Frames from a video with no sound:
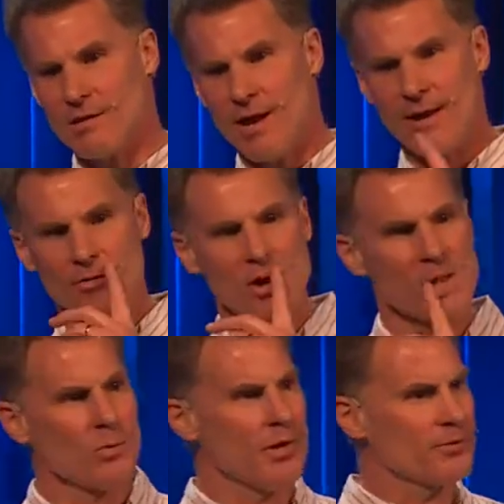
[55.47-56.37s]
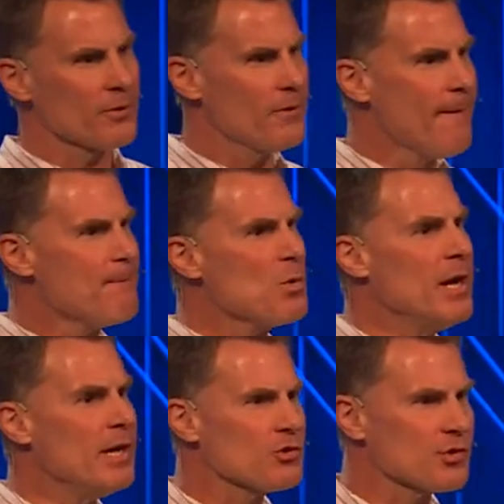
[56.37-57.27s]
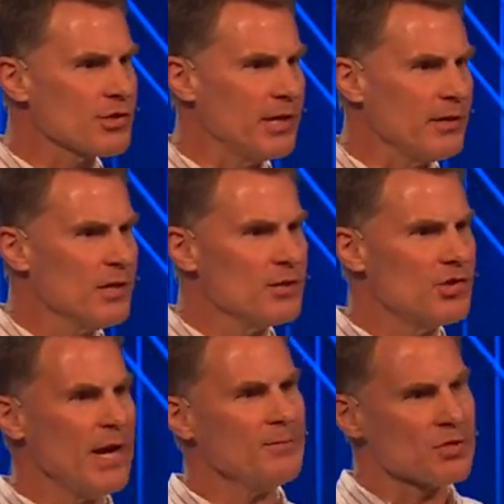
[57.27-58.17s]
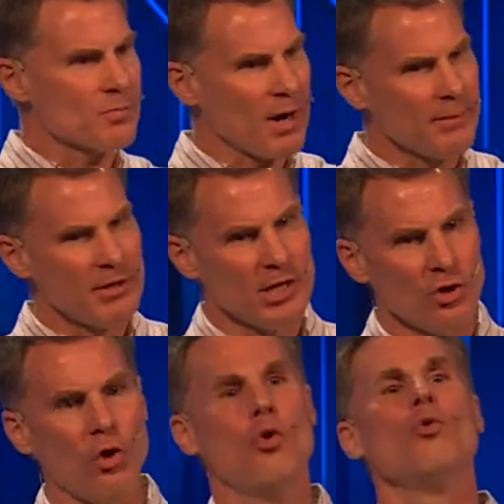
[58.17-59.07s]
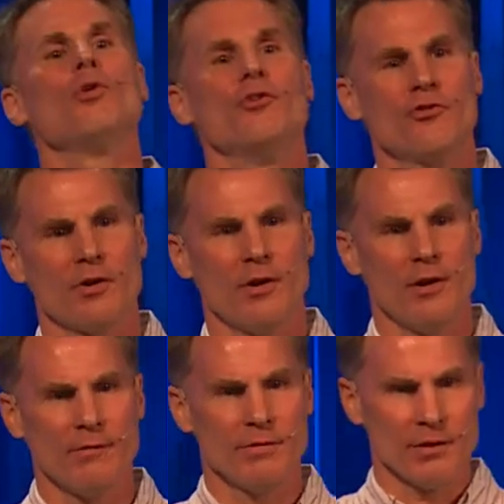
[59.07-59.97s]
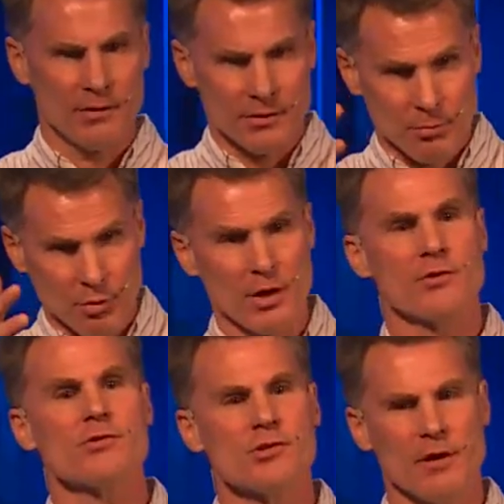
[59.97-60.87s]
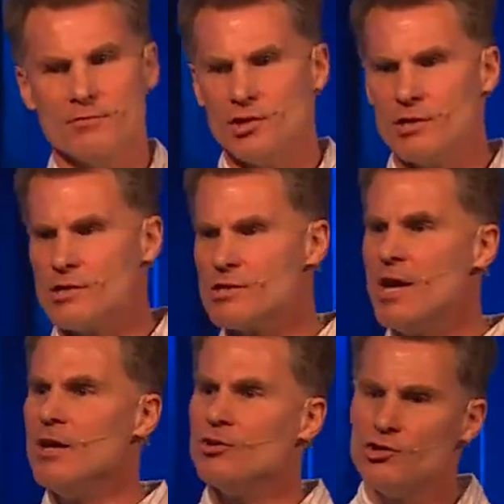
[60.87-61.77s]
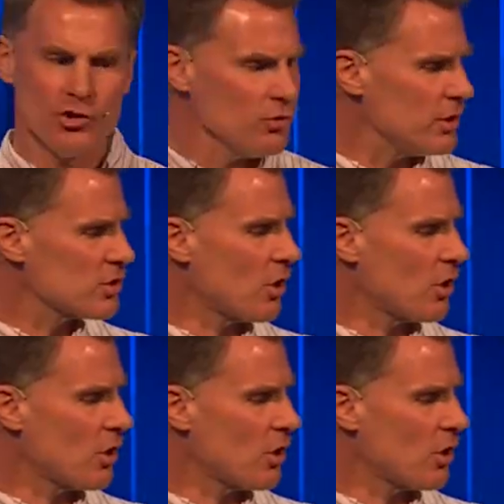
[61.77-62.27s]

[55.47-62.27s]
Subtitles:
life all the way through. Interesting, James is probably the oldest of the brothers of Jesus. Jude is